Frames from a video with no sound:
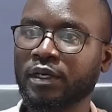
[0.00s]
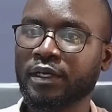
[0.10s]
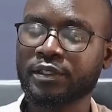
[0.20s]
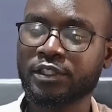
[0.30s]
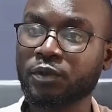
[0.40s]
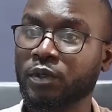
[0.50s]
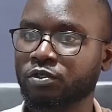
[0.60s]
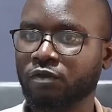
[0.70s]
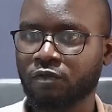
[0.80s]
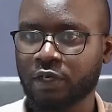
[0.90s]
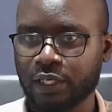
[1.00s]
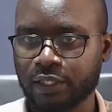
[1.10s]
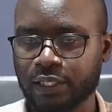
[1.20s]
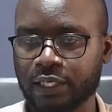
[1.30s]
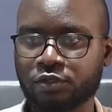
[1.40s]
sequence of work
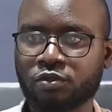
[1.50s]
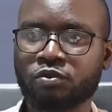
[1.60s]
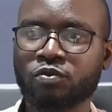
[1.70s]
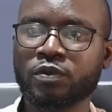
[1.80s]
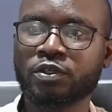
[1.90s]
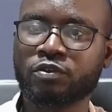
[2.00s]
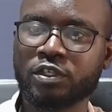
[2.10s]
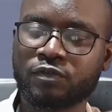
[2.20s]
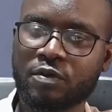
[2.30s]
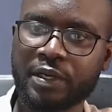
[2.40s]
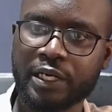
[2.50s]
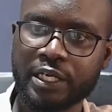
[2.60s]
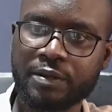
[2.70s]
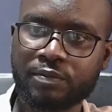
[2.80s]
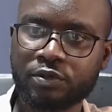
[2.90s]
that has to do with transforming an
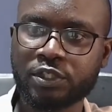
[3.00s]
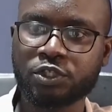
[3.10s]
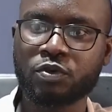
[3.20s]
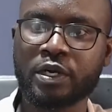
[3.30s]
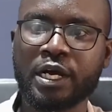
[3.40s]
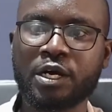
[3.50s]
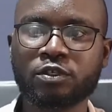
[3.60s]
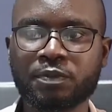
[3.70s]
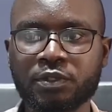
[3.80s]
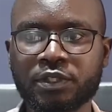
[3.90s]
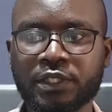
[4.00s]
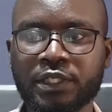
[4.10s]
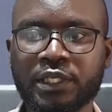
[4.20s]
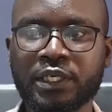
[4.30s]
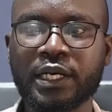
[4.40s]
input into an output.
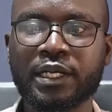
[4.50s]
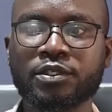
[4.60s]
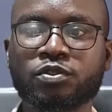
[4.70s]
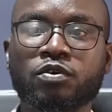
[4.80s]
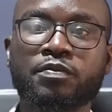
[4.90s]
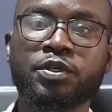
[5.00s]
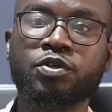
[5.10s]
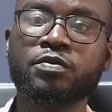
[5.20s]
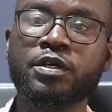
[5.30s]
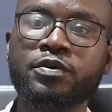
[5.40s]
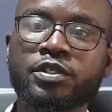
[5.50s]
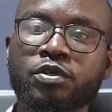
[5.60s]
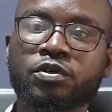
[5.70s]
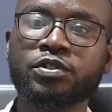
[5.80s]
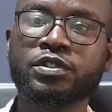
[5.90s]
This could be human
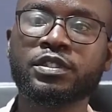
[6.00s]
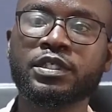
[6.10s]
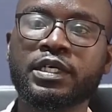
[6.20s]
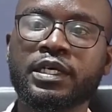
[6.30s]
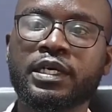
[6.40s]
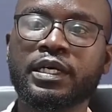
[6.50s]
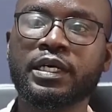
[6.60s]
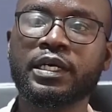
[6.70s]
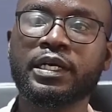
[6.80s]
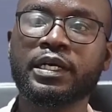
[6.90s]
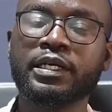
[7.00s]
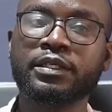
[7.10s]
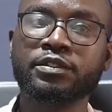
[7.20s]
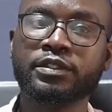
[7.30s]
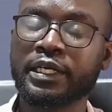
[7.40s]
resource,
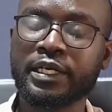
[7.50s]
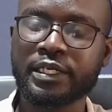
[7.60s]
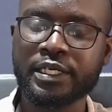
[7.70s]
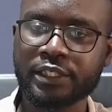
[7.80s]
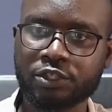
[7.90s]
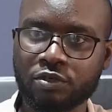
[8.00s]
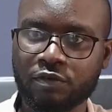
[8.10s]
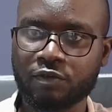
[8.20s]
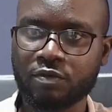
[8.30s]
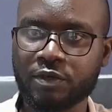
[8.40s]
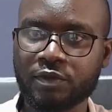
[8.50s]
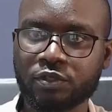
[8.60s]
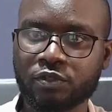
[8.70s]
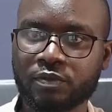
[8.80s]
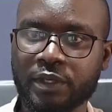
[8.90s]
standardization of human
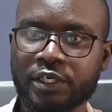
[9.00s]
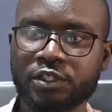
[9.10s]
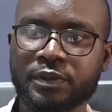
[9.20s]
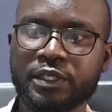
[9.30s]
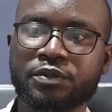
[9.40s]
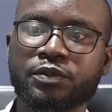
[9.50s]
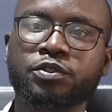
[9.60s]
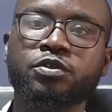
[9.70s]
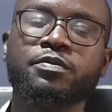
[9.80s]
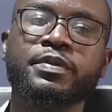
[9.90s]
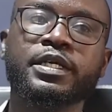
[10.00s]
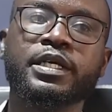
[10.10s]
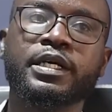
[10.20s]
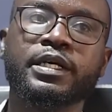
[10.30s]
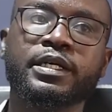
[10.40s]
resource management, which could be
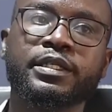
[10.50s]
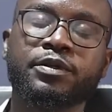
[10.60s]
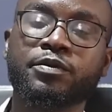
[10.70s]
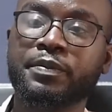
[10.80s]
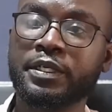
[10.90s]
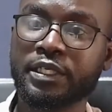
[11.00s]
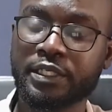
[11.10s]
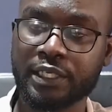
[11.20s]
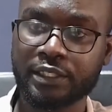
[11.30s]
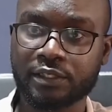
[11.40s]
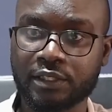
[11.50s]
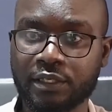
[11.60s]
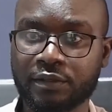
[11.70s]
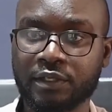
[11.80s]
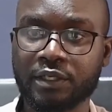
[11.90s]
the repeated tasks in
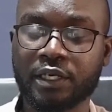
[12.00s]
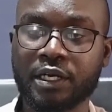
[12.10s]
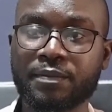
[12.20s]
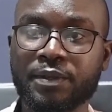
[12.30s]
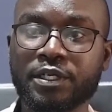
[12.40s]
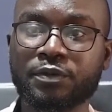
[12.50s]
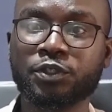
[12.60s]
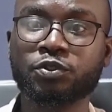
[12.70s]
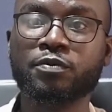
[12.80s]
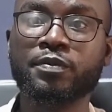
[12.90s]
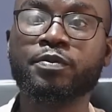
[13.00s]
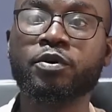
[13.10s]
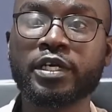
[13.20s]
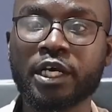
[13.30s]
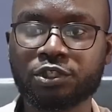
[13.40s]
a company, which could be
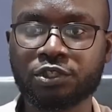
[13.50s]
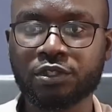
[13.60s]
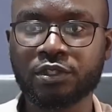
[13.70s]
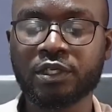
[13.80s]
production.